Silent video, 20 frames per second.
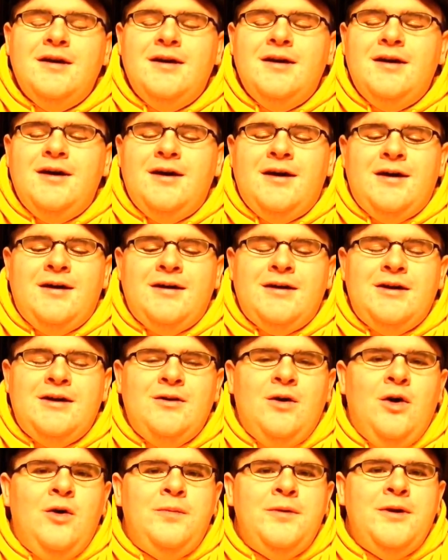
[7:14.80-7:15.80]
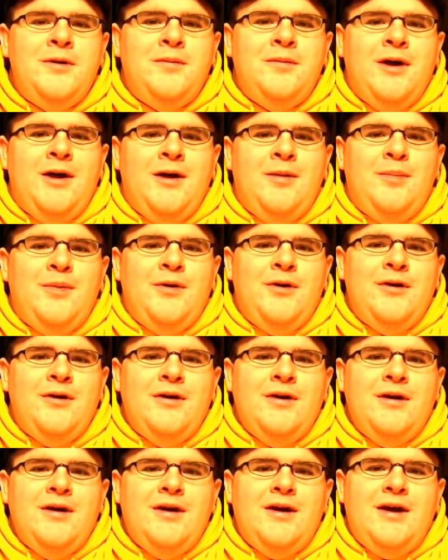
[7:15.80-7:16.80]
You open them up,
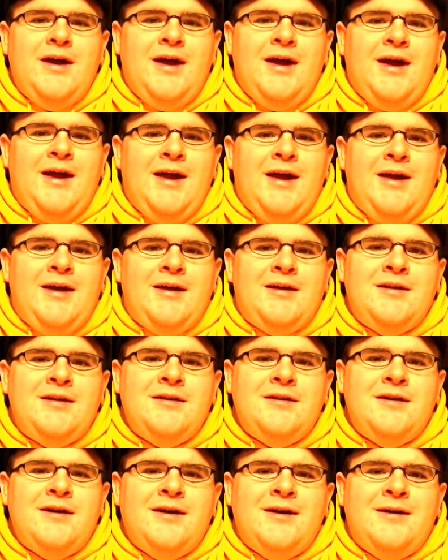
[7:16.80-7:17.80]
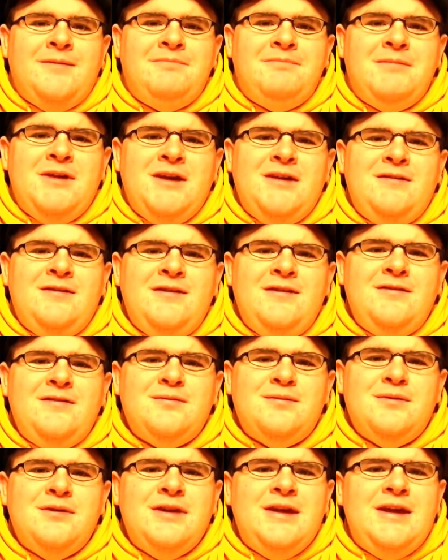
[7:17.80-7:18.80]
and it's
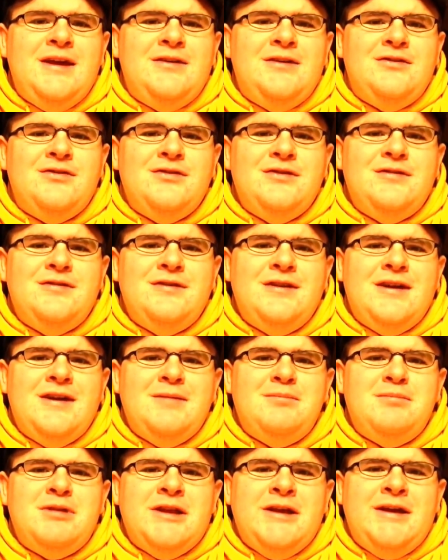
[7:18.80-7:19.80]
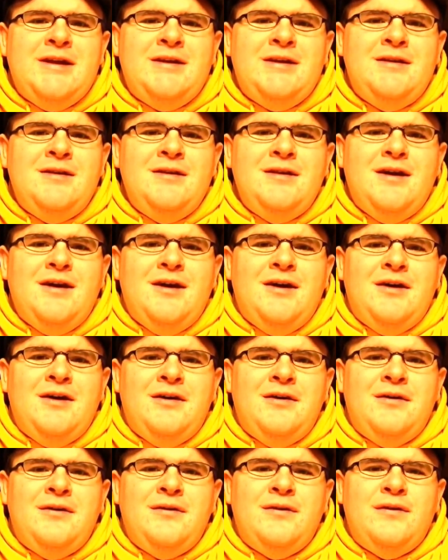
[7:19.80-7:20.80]
this really interesting blend
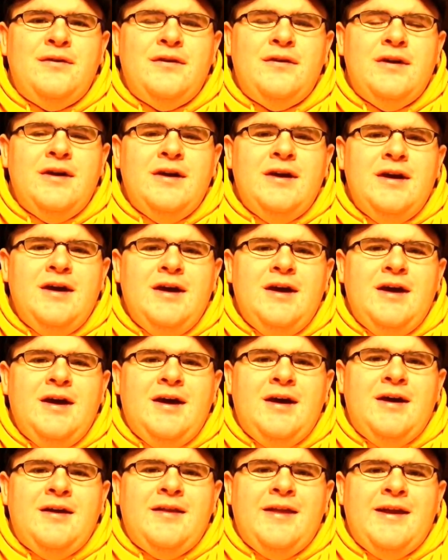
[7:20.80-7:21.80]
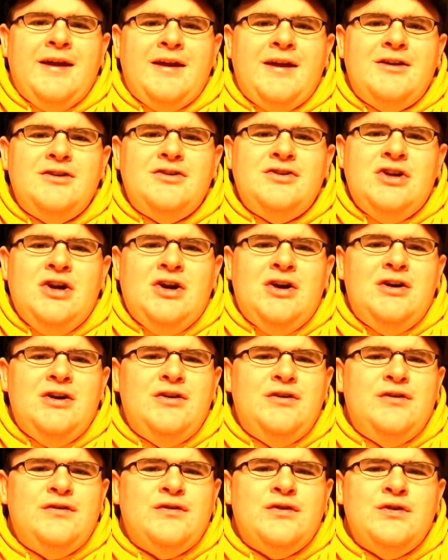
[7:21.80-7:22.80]
of like tart
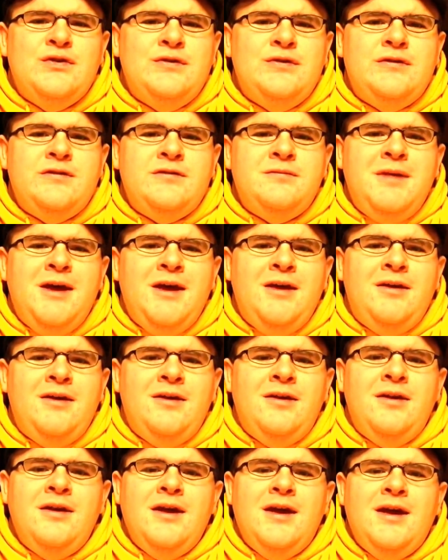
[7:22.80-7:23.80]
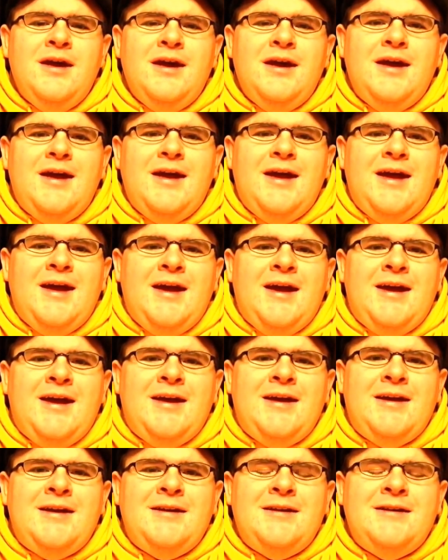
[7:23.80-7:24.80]
fruit smell
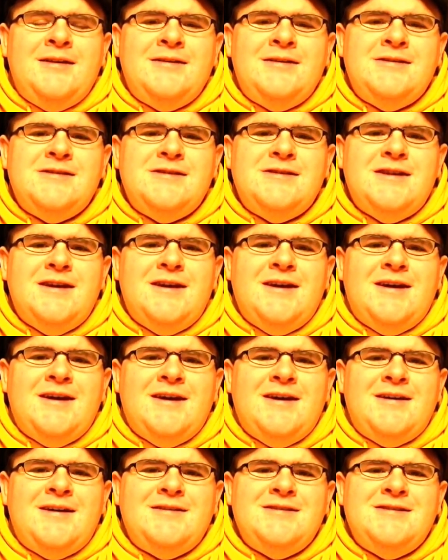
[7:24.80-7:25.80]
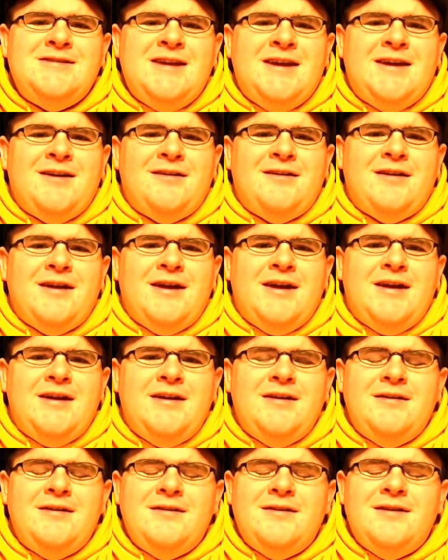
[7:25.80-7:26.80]
and dairy.
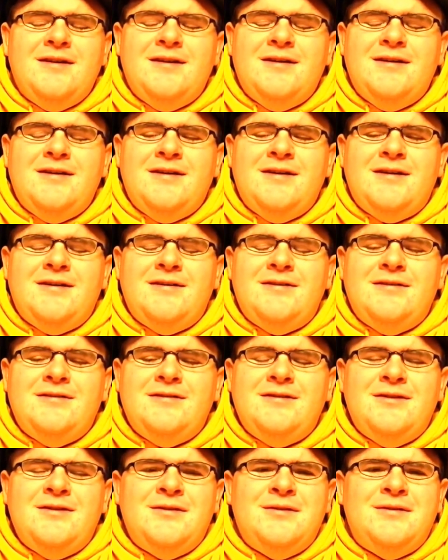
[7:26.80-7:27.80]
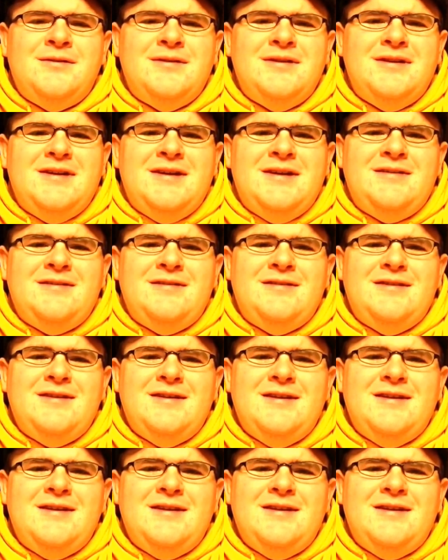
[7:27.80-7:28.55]
So it's